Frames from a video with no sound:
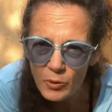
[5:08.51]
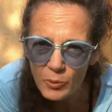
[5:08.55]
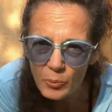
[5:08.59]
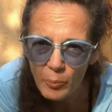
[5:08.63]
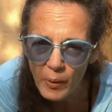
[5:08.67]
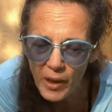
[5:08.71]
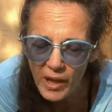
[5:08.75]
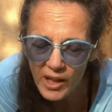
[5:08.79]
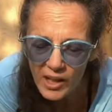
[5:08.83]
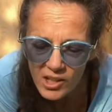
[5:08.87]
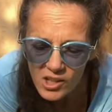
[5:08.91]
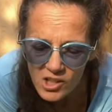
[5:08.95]

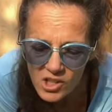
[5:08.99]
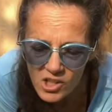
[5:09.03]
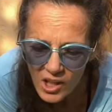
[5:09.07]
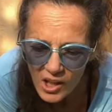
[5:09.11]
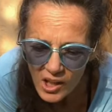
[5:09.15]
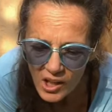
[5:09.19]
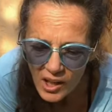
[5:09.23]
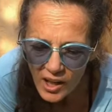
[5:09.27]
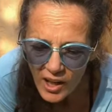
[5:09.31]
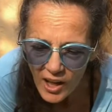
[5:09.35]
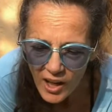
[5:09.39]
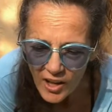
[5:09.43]
page,
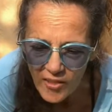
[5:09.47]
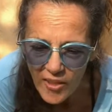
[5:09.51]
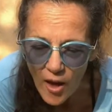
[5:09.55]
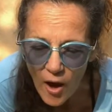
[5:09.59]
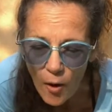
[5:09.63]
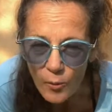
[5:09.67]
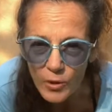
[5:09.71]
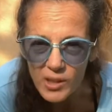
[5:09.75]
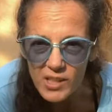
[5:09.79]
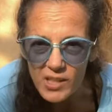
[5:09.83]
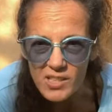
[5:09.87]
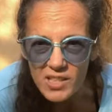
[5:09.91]
and that
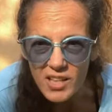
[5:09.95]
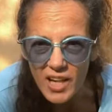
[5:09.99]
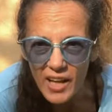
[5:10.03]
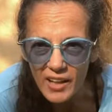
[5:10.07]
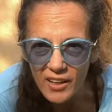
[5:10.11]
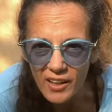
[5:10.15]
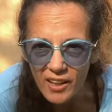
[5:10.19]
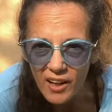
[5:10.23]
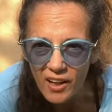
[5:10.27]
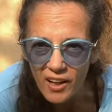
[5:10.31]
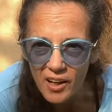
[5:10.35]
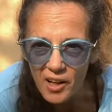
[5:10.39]
one is like
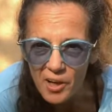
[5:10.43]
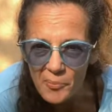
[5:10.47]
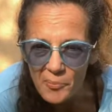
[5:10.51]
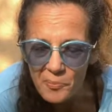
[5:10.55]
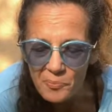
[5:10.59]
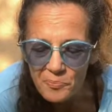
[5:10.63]
a